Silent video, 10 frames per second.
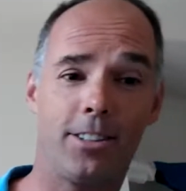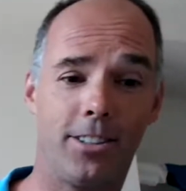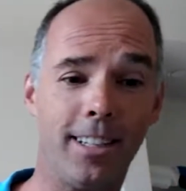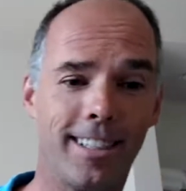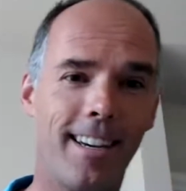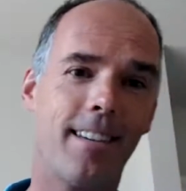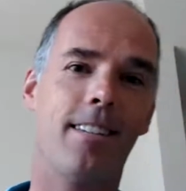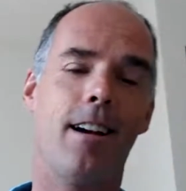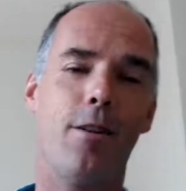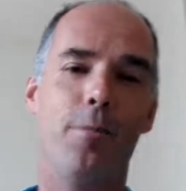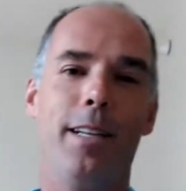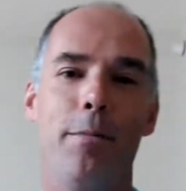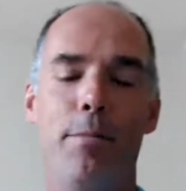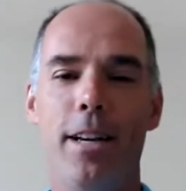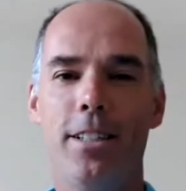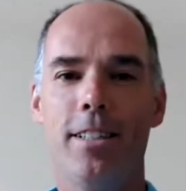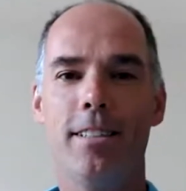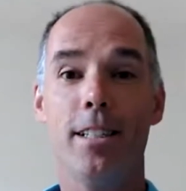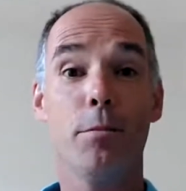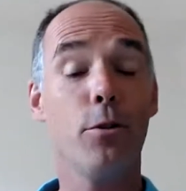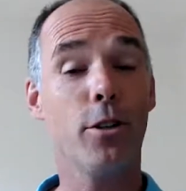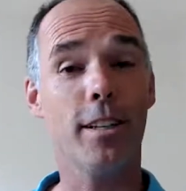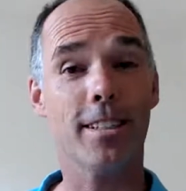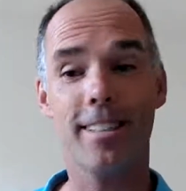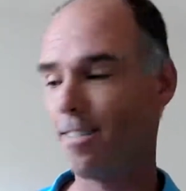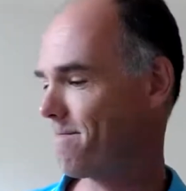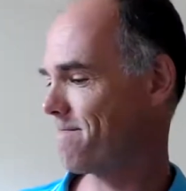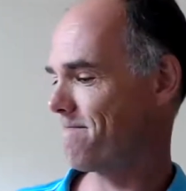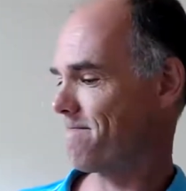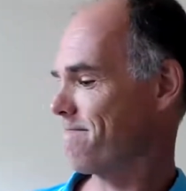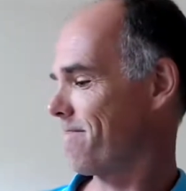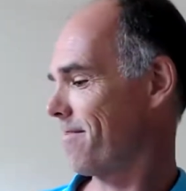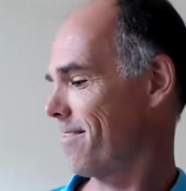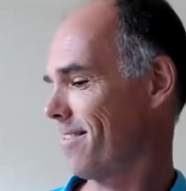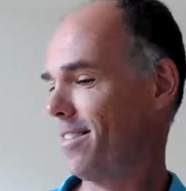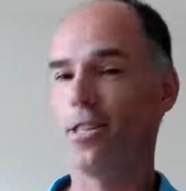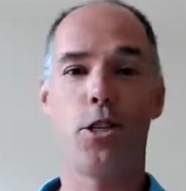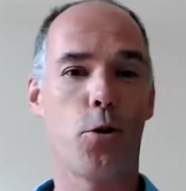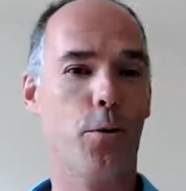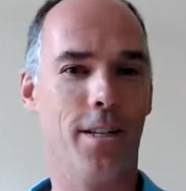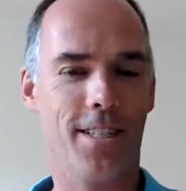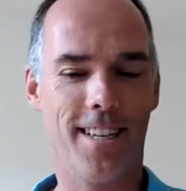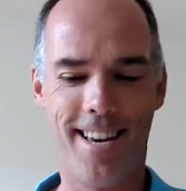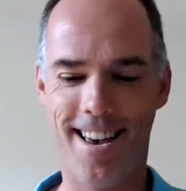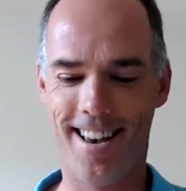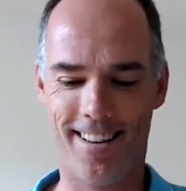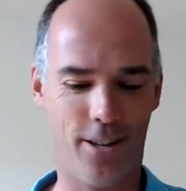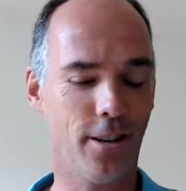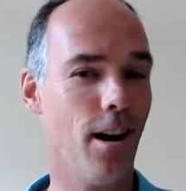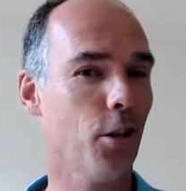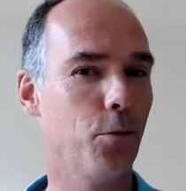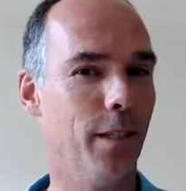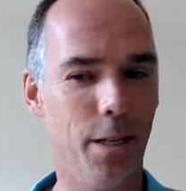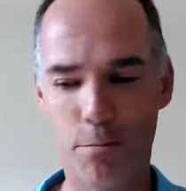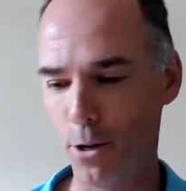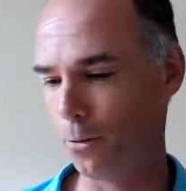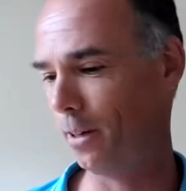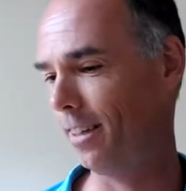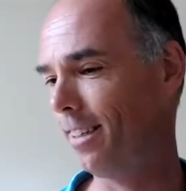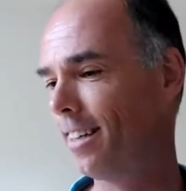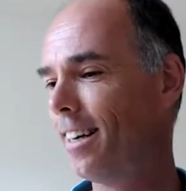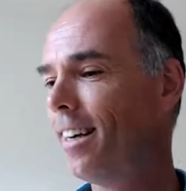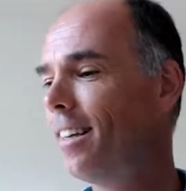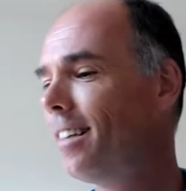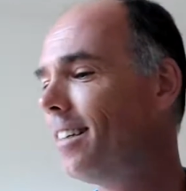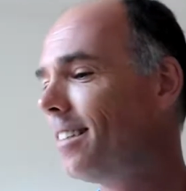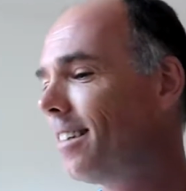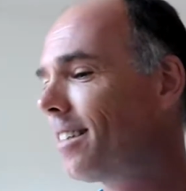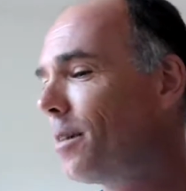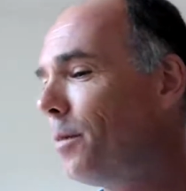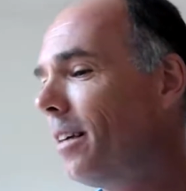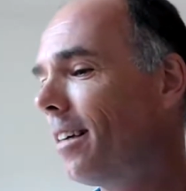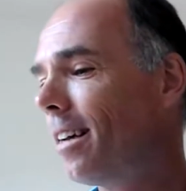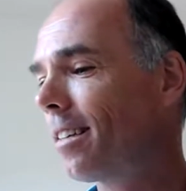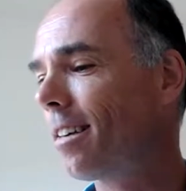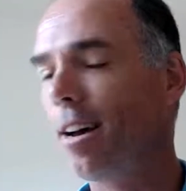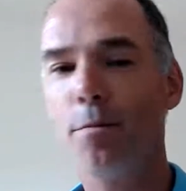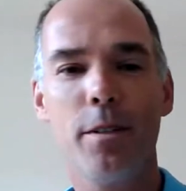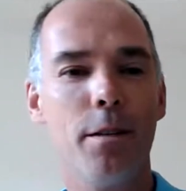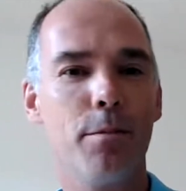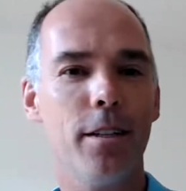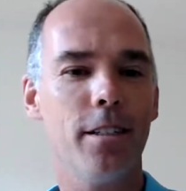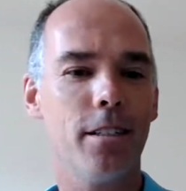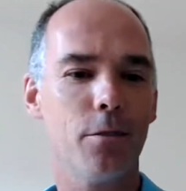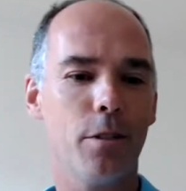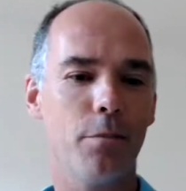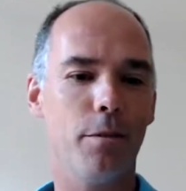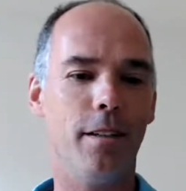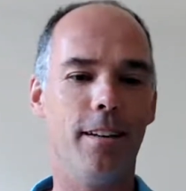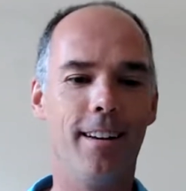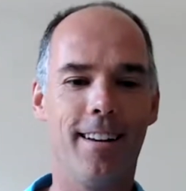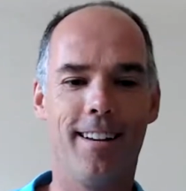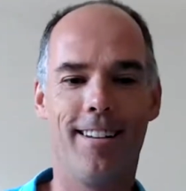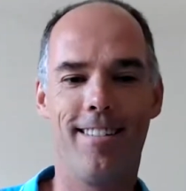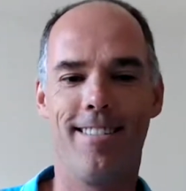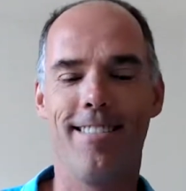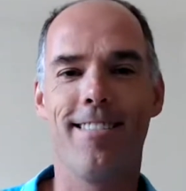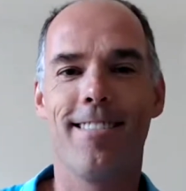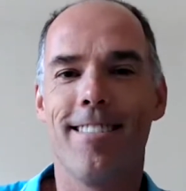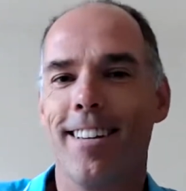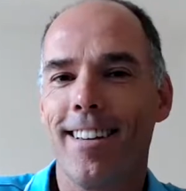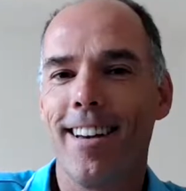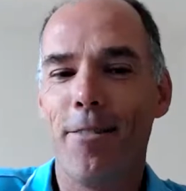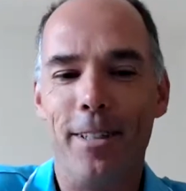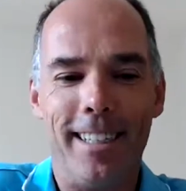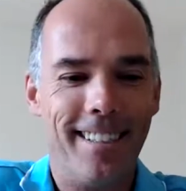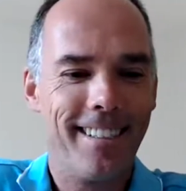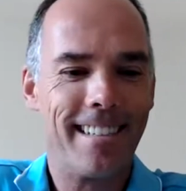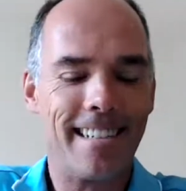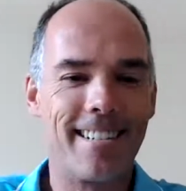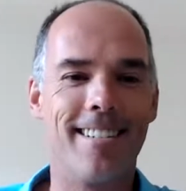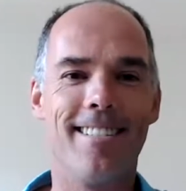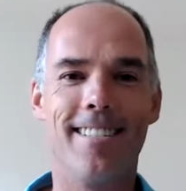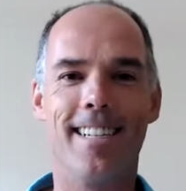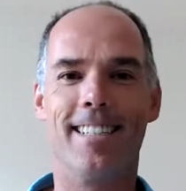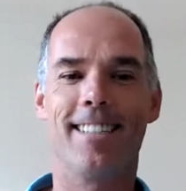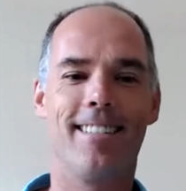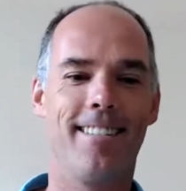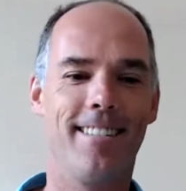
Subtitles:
Just guess how many pages this book is. This is a quiz. You can't win a book with it. Just give me a guess. How many pages would it be? How many? Guess.